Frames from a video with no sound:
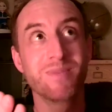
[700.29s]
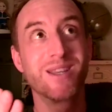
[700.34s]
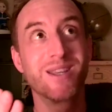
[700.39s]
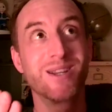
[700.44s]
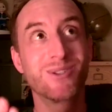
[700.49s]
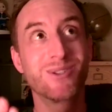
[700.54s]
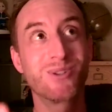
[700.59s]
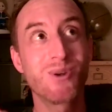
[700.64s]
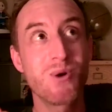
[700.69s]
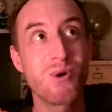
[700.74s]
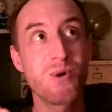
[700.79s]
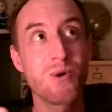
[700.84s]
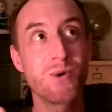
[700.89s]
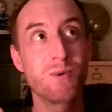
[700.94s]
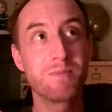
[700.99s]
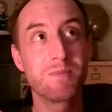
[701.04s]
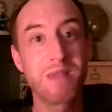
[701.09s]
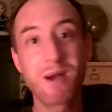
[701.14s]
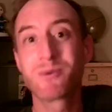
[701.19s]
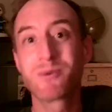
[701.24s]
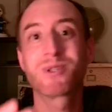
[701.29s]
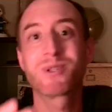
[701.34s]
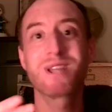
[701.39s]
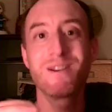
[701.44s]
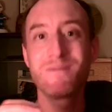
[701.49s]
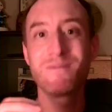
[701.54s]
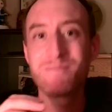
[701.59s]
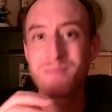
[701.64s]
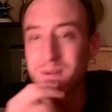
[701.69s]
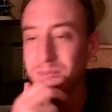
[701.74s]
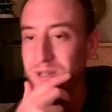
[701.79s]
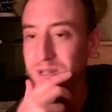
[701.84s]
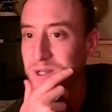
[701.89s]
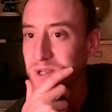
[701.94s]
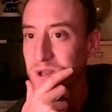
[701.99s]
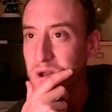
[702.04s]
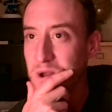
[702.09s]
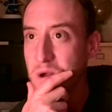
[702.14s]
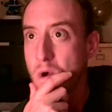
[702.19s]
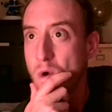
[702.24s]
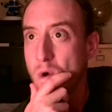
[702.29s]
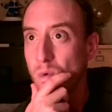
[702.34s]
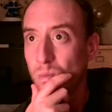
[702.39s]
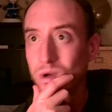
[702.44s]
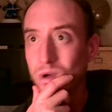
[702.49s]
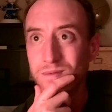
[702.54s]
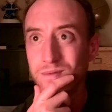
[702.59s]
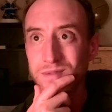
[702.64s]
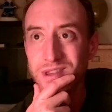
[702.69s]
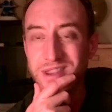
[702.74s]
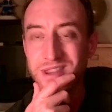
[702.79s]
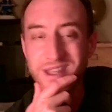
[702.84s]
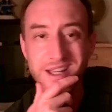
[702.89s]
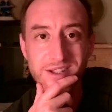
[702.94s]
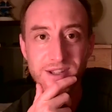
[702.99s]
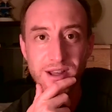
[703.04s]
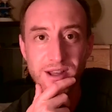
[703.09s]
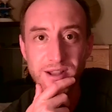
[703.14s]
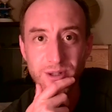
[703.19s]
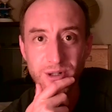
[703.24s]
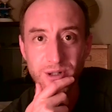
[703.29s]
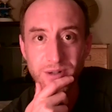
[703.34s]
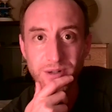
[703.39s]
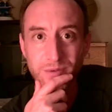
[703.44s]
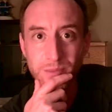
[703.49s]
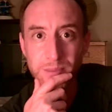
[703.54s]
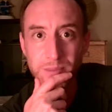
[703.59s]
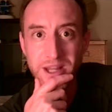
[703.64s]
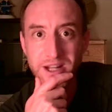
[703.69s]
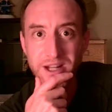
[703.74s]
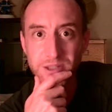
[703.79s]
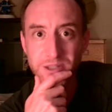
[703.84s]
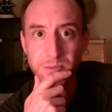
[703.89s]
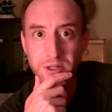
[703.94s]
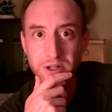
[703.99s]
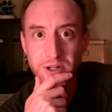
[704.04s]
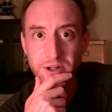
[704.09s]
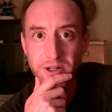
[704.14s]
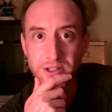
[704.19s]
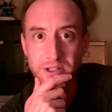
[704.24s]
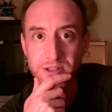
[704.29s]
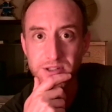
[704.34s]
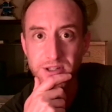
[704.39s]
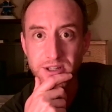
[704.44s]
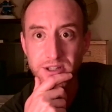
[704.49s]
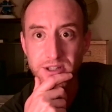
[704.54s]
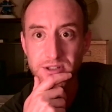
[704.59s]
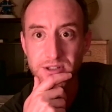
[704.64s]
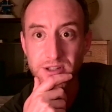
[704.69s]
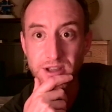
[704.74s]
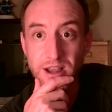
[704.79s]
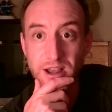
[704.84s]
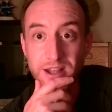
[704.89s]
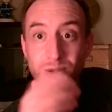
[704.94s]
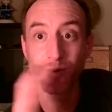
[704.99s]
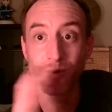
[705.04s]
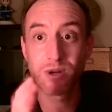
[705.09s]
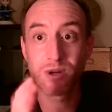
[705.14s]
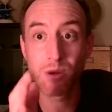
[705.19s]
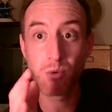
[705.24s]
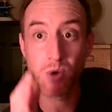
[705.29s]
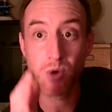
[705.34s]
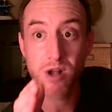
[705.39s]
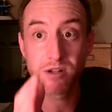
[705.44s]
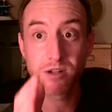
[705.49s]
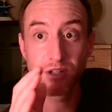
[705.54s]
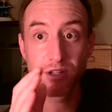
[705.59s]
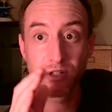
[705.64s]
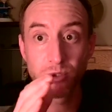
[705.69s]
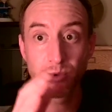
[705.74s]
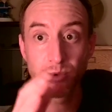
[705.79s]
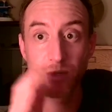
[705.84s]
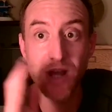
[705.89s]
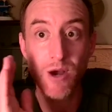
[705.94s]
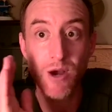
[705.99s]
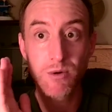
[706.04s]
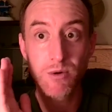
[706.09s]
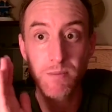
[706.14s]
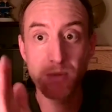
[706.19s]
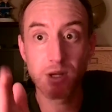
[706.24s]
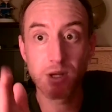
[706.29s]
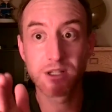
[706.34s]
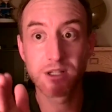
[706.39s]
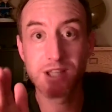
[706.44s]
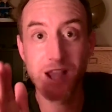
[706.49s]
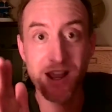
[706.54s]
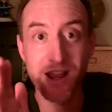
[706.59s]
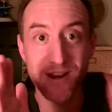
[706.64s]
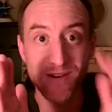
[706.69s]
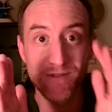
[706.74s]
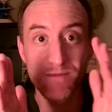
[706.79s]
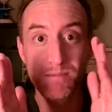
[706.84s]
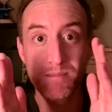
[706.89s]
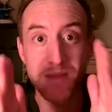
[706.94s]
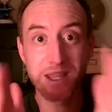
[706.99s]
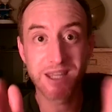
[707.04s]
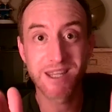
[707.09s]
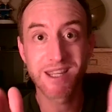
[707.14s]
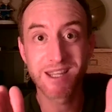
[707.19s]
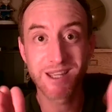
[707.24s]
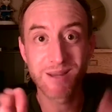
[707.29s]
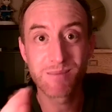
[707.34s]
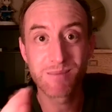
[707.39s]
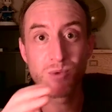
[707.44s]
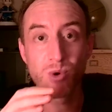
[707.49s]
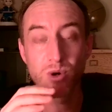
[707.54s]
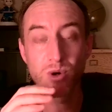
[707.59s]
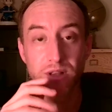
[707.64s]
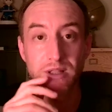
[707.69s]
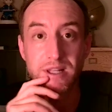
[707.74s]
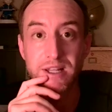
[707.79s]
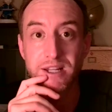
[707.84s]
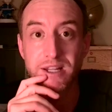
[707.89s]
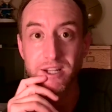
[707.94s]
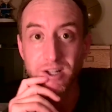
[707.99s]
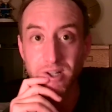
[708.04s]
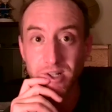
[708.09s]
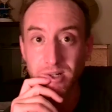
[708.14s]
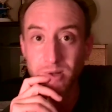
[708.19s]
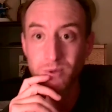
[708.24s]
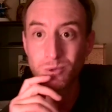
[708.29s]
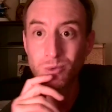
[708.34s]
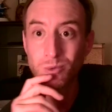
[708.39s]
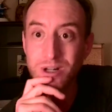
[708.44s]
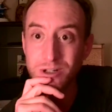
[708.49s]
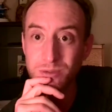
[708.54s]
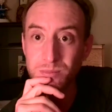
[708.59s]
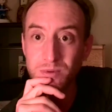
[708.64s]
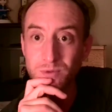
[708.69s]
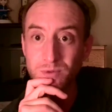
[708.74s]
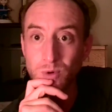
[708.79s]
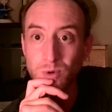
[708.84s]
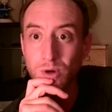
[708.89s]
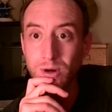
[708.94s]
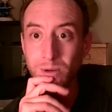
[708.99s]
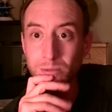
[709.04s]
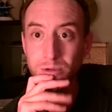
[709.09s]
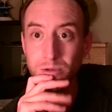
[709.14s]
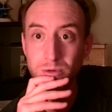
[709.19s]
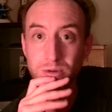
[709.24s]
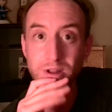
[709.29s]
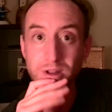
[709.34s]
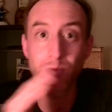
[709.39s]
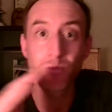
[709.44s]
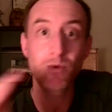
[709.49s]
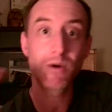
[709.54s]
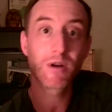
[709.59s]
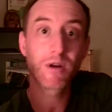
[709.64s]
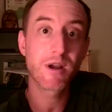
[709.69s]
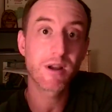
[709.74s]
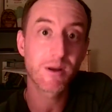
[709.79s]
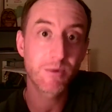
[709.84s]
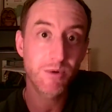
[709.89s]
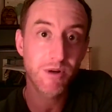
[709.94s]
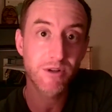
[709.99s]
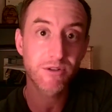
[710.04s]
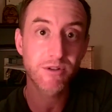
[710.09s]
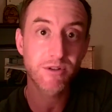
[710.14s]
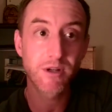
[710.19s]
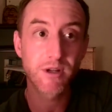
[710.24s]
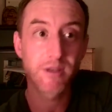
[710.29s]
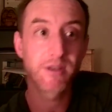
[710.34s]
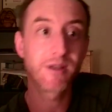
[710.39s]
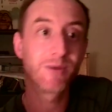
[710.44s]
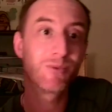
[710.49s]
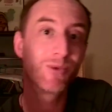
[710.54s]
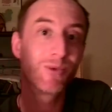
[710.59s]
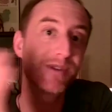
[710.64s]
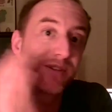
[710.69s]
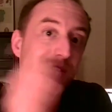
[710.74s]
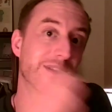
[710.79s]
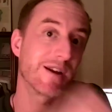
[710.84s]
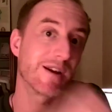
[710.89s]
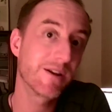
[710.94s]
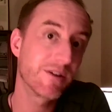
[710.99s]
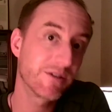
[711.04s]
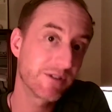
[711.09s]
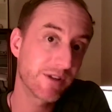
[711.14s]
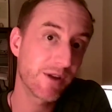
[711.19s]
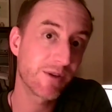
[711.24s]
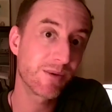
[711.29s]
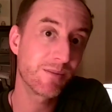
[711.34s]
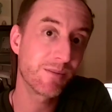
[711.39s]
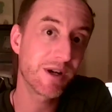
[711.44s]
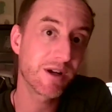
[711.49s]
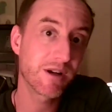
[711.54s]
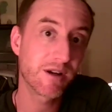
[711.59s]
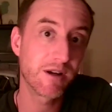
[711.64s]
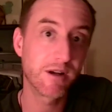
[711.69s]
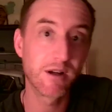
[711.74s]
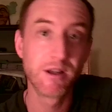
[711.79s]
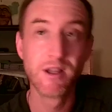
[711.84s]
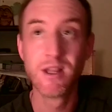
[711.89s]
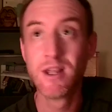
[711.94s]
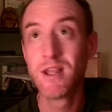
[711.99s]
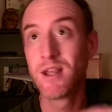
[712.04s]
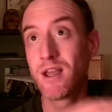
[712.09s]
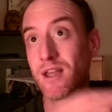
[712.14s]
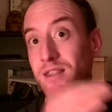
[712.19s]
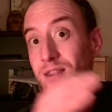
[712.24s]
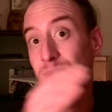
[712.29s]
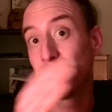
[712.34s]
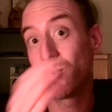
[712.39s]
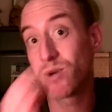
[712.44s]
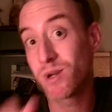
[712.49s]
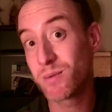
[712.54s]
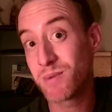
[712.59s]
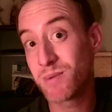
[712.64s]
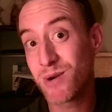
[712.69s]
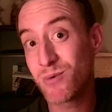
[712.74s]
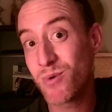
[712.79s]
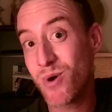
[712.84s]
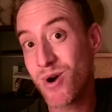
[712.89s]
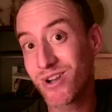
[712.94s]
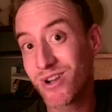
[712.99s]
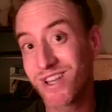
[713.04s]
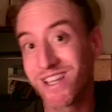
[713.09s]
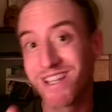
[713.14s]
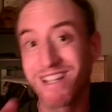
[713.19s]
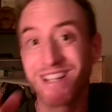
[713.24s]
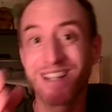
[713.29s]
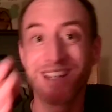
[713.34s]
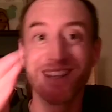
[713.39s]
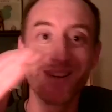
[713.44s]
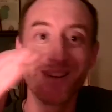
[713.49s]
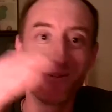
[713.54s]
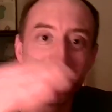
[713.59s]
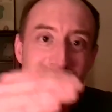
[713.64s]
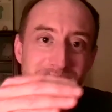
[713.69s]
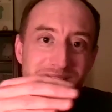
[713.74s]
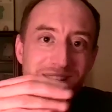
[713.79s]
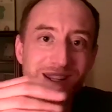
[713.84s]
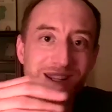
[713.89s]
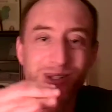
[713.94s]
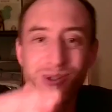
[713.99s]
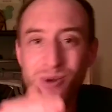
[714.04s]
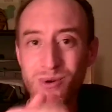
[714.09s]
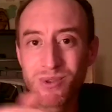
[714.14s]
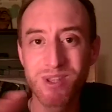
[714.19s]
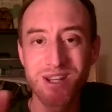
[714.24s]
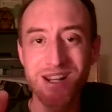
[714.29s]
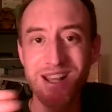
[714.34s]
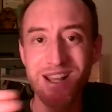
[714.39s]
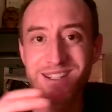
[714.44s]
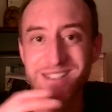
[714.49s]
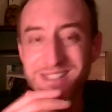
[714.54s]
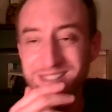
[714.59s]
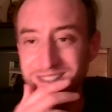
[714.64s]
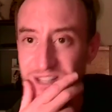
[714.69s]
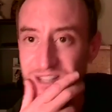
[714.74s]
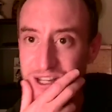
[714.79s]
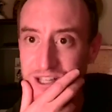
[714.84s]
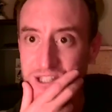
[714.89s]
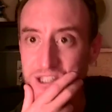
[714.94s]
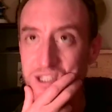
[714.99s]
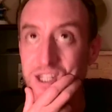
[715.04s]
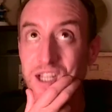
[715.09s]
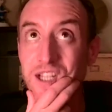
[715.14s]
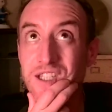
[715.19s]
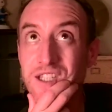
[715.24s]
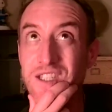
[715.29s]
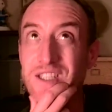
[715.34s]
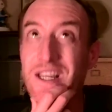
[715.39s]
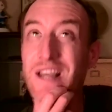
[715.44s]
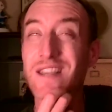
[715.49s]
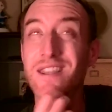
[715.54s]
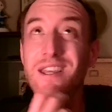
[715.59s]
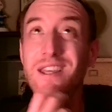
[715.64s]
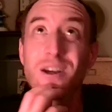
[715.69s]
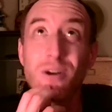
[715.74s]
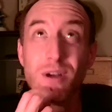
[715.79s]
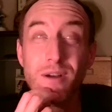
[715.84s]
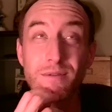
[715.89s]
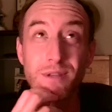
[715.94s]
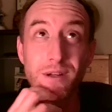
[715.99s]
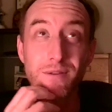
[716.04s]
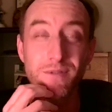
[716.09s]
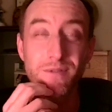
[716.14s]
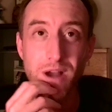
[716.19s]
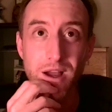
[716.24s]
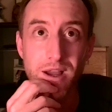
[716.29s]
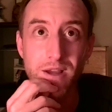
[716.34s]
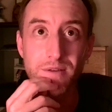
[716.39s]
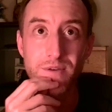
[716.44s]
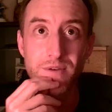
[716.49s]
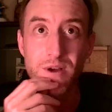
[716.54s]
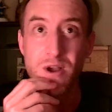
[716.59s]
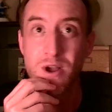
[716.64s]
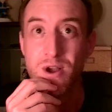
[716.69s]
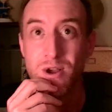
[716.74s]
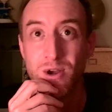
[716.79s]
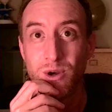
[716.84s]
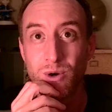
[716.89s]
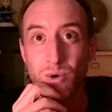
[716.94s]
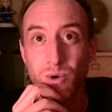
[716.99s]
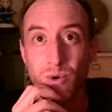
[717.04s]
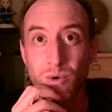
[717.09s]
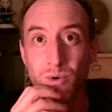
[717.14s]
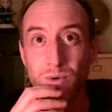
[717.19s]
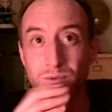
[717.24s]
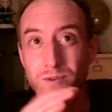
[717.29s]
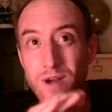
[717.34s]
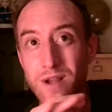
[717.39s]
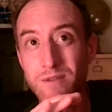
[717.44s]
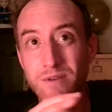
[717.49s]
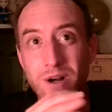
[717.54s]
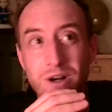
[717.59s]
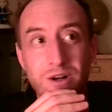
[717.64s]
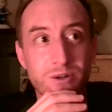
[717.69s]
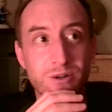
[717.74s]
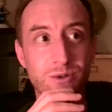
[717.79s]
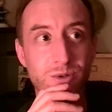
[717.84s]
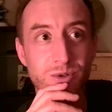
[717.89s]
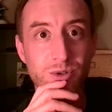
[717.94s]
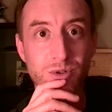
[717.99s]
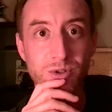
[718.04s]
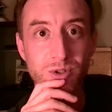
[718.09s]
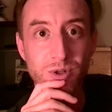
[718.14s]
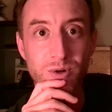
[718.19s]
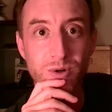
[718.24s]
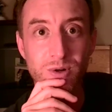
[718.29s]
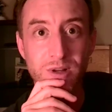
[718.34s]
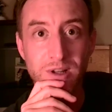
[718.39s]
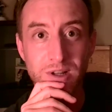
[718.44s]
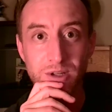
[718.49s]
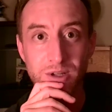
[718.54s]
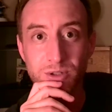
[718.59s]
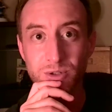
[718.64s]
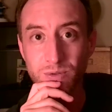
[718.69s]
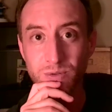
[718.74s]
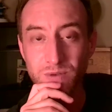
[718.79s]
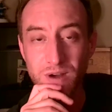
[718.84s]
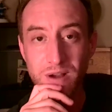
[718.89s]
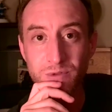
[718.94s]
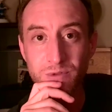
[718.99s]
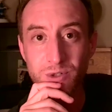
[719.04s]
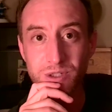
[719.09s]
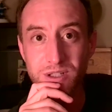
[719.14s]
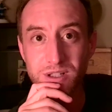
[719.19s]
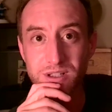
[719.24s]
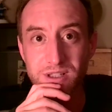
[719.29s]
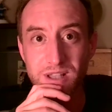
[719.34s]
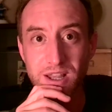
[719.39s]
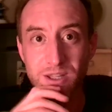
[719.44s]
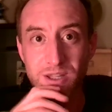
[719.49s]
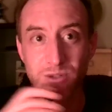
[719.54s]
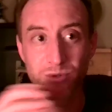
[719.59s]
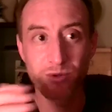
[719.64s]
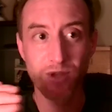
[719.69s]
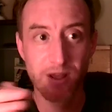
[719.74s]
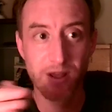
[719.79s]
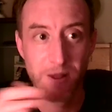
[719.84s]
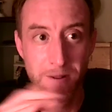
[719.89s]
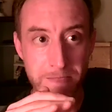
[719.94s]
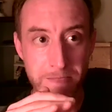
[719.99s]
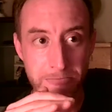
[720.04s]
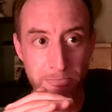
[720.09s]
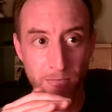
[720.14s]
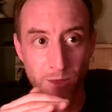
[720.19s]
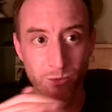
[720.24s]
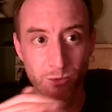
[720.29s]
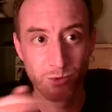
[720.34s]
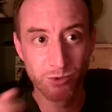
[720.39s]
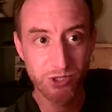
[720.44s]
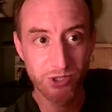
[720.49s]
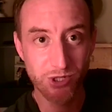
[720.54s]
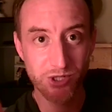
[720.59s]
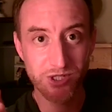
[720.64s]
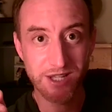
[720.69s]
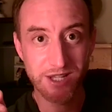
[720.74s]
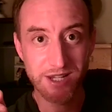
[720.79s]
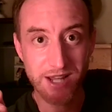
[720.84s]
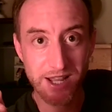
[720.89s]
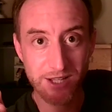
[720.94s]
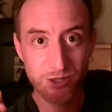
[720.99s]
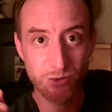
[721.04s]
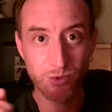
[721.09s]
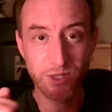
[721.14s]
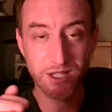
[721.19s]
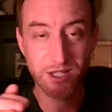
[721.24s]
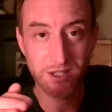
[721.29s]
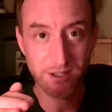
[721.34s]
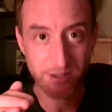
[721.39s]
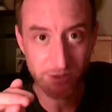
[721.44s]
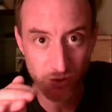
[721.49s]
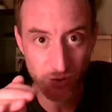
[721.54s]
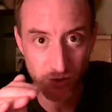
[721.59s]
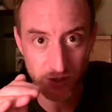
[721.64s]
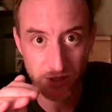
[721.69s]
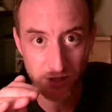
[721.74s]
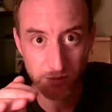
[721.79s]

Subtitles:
So that was kind of maybe one of the things I learned from that experience is I know what I want to do now, but kind of making it more linear. Whereas before I would do like one ayahuasca, then one South America, and then one about walking, and then one this. So the next like 6, I think I'll have like 5 articles or so. So 5 or 6 days, we'll just say next week is going to